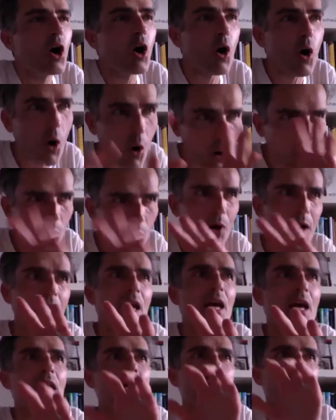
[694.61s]
or
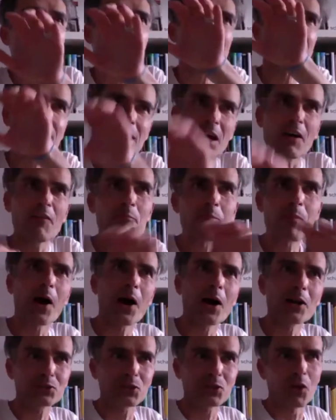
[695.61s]
south
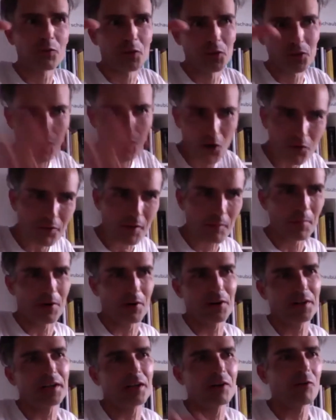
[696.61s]
part of the North
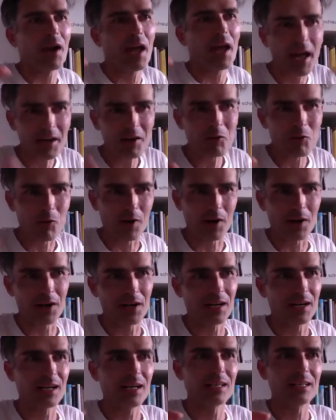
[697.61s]
America, or
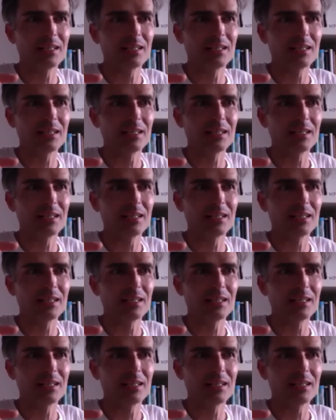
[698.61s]
anywhere